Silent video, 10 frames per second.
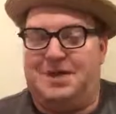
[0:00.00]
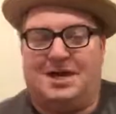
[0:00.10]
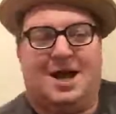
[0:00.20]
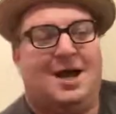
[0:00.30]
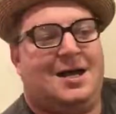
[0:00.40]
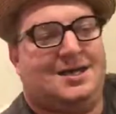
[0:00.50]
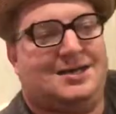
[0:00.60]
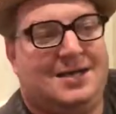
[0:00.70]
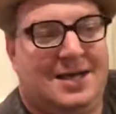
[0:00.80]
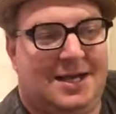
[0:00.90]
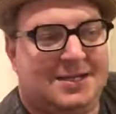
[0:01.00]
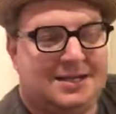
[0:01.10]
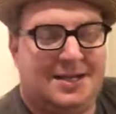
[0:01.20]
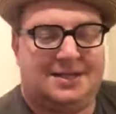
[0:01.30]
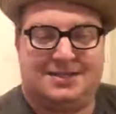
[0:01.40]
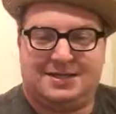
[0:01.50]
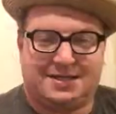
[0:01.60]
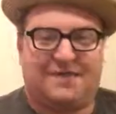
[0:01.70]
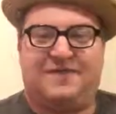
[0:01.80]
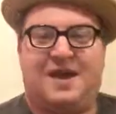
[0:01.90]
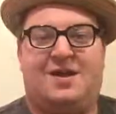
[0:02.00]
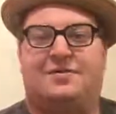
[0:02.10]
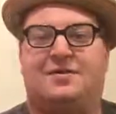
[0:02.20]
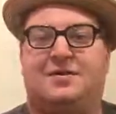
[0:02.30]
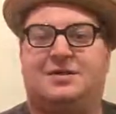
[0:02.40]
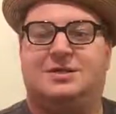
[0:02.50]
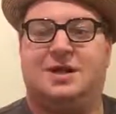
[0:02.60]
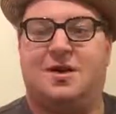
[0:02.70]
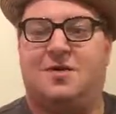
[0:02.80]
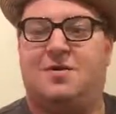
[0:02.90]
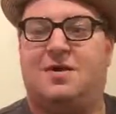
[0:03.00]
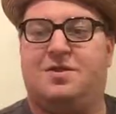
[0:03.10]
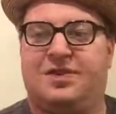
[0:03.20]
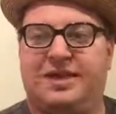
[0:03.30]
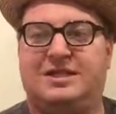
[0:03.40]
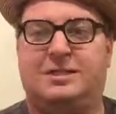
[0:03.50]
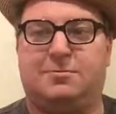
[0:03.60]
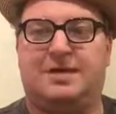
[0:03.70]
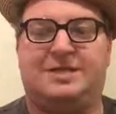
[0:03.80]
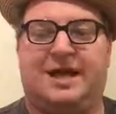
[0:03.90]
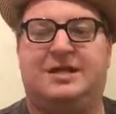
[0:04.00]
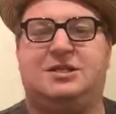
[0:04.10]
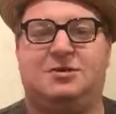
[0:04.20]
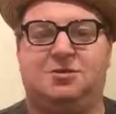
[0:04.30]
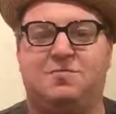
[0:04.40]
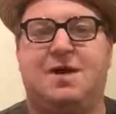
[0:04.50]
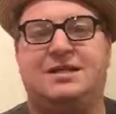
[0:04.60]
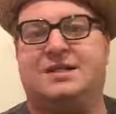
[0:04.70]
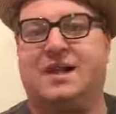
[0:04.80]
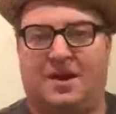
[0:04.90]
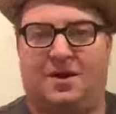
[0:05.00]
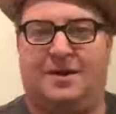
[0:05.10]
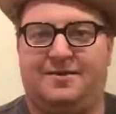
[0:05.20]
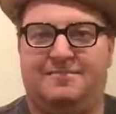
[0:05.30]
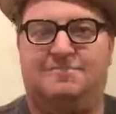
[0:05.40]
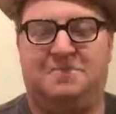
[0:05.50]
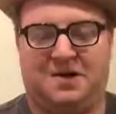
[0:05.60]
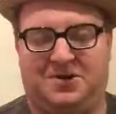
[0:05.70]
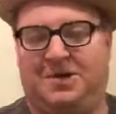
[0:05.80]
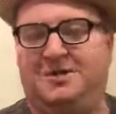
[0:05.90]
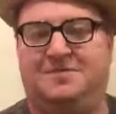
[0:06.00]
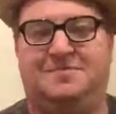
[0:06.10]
Because it's a tough town. So these 3 sites you must get on, period.